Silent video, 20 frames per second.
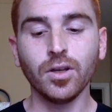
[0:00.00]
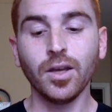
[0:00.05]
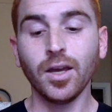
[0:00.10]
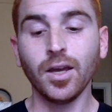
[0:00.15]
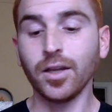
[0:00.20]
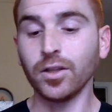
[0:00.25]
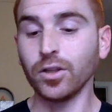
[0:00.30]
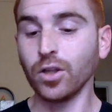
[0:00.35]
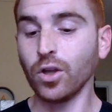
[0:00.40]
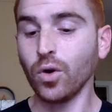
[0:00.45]

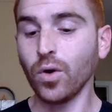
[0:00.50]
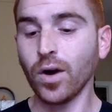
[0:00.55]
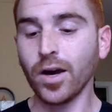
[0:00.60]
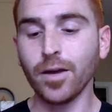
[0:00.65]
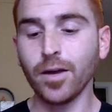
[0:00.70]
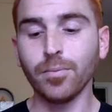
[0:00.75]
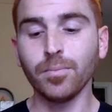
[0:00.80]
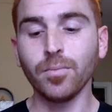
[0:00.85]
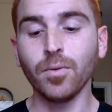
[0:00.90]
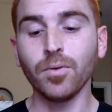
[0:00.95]
And lo, I
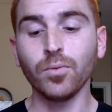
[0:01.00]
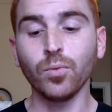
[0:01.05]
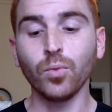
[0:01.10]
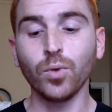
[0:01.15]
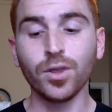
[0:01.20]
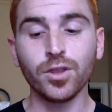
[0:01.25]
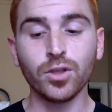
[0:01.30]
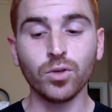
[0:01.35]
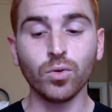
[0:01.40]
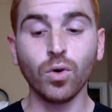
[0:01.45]
am
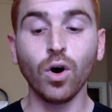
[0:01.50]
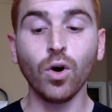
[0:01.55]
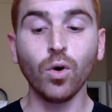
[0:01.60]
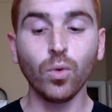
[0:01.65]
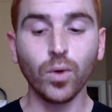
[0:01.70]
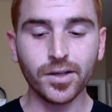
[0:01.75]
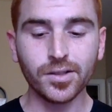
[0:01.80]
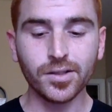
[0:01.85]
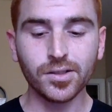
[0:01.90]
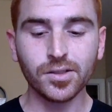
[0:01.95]
with you
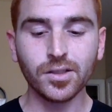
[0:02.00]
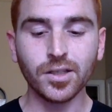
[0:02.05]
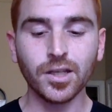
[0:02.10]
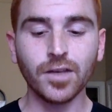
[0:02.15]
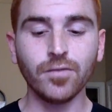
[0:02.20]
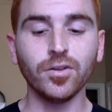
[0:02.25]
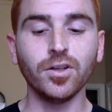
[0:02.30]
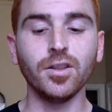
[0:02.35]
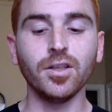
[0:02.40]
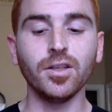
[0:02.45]
always,
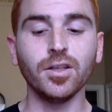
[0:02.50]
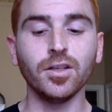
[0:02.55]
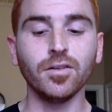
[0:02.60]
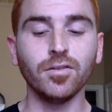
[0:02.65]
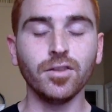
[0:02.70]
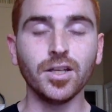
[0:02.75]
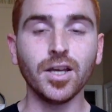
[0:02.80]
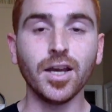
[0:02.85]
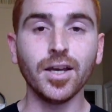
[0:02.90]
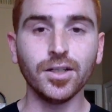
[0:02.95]
even to the end of
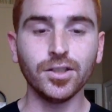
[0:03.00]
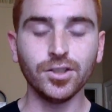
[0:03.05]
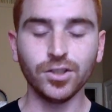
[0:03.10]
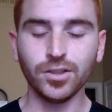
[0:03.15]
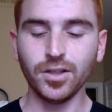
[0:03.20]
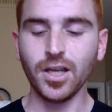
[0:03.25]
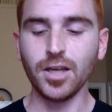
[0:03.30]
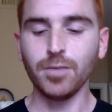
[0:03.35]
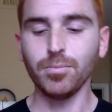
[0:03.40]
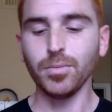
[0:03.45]
the age.
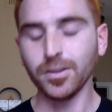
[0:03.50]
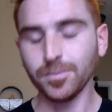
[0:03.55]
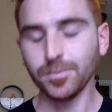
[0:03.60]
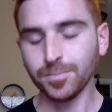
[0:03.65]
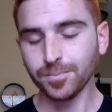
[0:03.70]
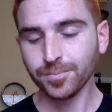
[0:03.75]
Amen.